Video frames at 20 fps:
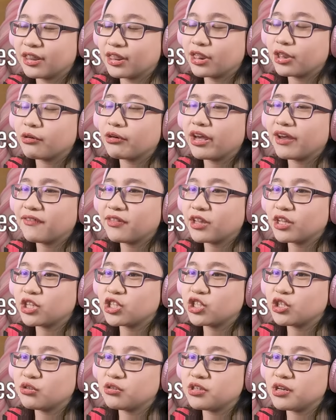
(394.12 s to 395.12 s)
So I have to
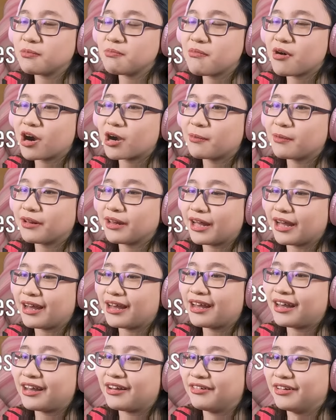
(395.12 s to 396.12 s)
shoot the marble
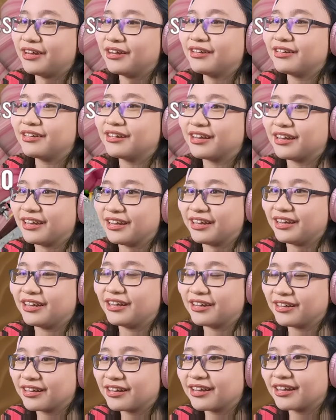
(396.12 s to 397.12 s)
out. Okay,
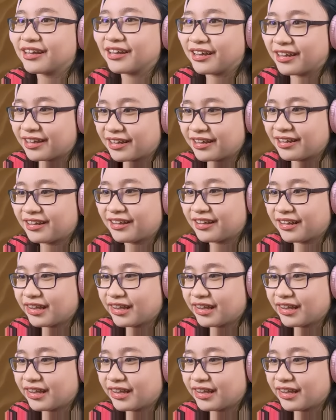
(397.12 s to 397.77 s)
okay.